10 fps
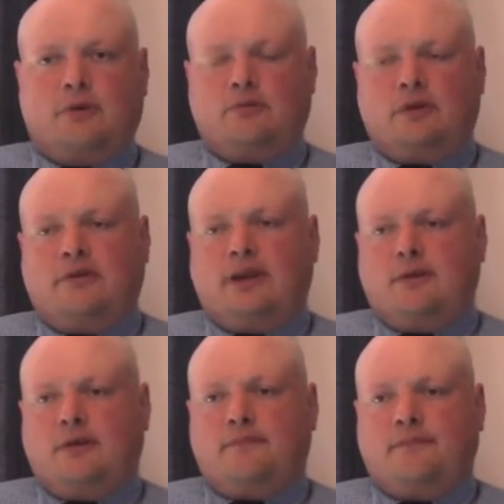One of
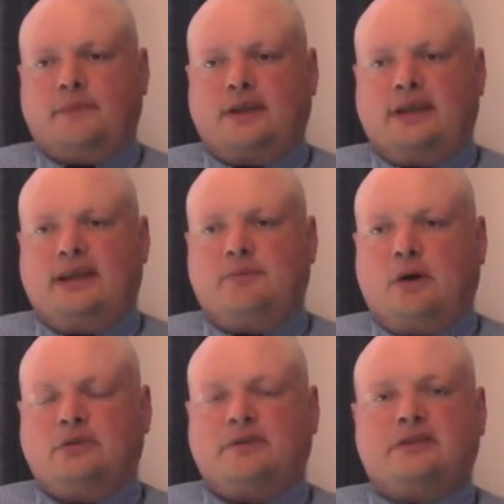their key
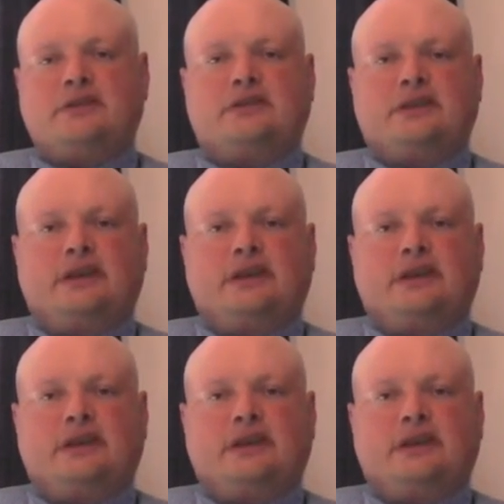motives is to stay